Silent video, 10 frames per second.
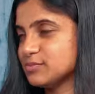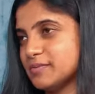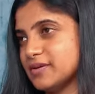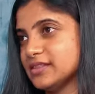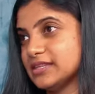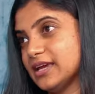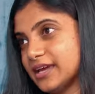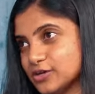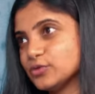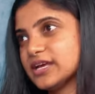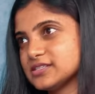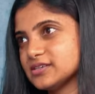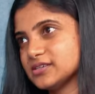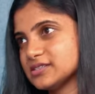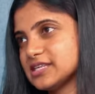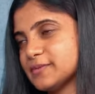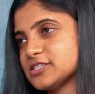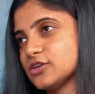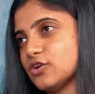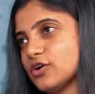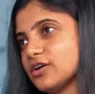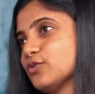Maybe they Extended can do it as a semester long